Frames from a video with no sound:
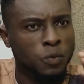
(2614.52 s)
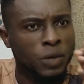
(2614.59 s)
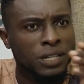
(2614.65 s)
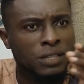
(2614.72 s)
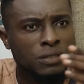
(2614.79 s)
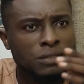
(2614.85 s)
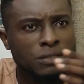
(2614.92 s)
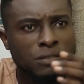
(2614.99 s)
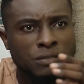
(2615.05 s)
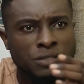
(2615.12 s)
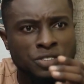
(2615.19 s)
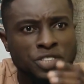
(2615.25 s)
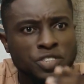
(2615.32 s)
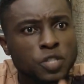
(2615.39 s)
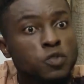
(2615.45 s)
When
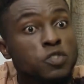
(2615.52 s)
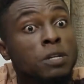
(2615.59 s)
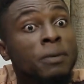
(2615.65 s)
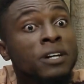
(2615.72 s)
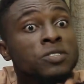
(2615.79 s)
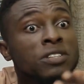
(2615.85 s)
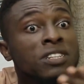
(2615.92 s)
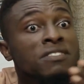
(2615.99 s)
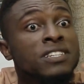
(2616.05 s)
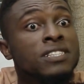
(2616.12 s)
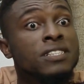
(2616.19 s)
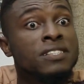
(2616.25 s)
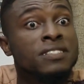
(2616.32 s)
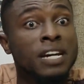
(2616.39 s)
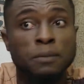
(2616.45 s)
Jesus was about to leave
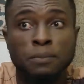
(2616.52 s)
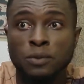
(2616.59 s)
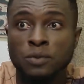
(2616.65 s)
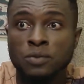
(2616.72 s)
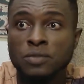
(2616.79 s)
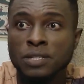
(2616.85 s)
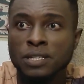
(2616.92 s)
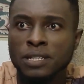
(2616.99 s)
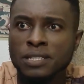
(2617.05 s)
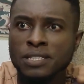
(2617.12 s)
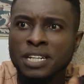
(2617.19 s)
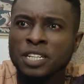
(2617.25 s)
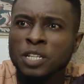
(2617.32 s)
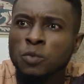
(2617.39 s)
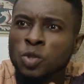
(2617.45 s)
his disciples, he
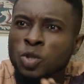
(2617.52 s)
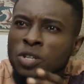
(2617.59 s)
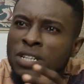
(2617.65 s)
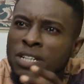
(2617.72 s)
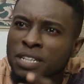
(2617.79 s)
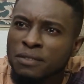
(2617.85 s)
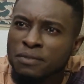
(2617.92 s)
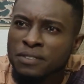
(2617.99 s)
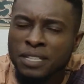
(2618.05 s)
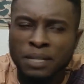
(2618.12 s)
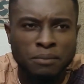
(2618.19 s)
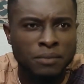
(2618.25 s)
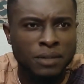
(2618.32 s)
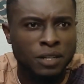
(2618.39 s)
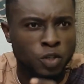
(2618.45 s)
said he would not leave
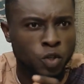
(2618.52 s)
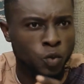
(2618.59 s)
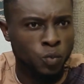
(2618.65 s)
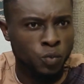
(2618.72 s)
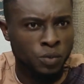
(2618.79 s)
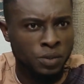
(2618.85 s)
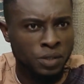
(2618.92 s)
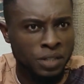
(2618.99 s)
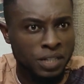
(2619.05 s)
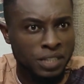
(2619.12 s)
them alone,